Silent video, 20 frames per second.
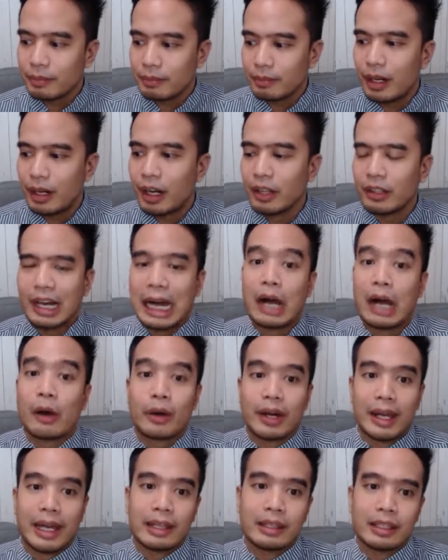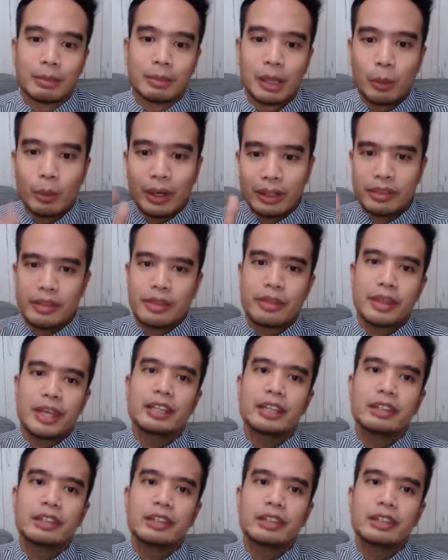on our end, about what they